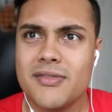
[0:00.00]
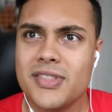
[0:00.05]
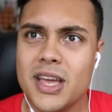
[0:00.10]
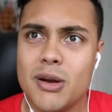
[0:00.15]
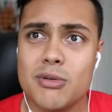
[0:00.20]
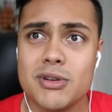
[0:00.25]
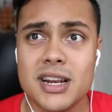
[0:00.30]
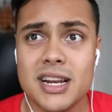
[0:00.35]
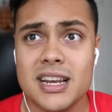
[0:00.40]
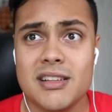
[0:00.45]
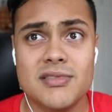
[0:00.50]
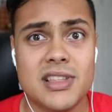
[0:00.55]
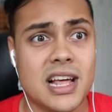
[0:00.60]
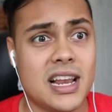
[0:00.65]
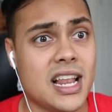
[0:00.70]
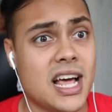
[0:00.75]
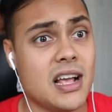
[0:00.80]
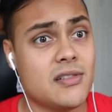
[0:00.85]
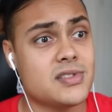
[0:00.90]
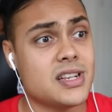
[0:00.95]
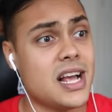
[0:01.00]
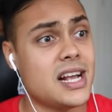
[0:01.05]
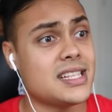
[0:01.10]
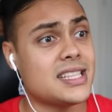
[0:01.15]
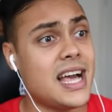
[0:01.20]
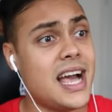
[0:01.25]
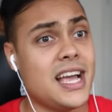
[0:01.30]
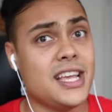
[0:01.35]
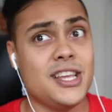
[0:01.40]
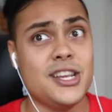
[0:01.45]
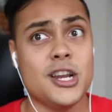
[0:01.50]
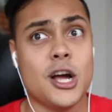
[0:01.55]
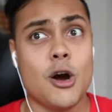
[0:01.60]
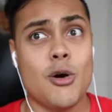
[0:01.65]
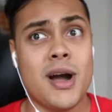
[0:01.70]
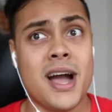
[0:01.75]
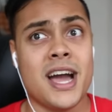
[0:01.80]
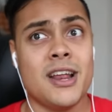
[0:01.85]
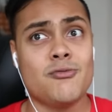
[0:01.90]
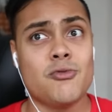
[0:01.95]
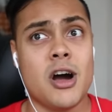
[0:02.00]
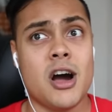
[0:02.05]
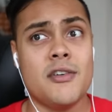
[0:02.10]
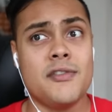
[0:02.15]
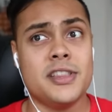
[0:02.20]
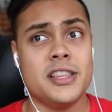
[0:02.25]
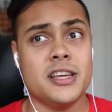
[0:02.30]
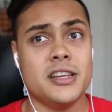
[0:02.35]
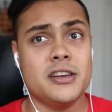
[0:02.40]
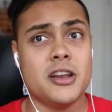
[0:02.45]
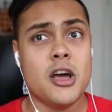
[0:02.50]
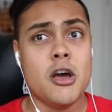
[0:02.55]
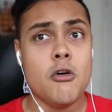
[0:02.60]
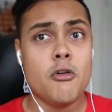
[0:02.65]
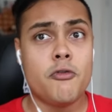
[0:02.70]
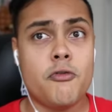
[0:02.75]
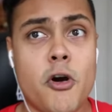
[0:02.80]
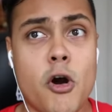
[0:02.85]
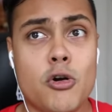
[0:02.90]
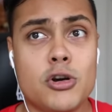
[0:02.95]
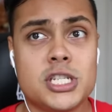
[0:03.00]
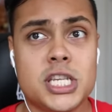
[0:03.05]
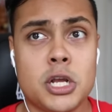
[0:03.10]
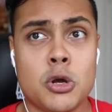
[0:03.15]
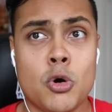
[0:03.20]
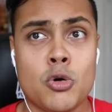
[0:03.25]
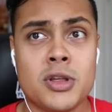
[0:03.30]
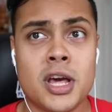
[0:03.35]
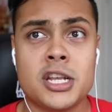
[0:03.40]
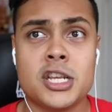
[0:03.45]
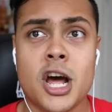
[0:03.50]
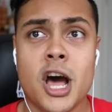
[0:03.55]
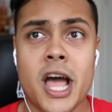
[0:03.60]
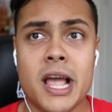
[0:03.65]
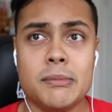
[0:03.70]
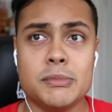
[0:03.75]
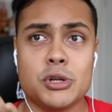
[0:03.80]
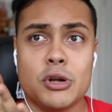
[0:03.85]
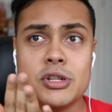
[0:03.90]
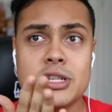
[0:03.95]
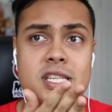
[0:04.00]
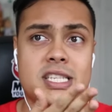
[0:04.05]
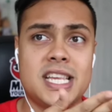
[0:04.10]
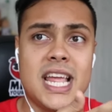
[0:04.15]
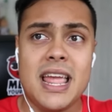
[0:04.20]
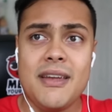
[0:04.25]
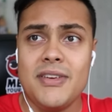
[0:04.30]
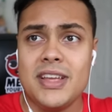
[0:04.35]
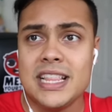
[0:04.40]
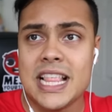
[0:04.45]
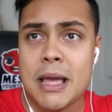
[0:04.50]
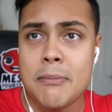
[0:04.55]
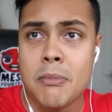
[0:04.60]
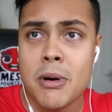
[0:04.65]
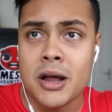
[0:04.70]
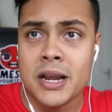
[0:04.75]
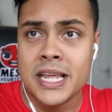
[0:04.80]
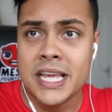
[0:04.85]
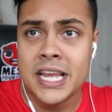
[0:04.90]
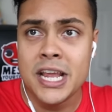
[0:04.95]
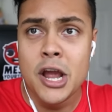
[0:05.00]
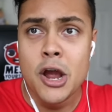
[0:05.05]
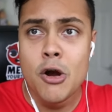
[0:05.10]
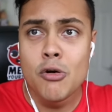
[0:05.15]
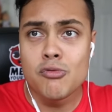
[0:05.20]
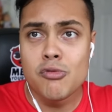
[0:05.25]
If they want to live their lives like that, you know, and rather than focusing all their times on saving their money,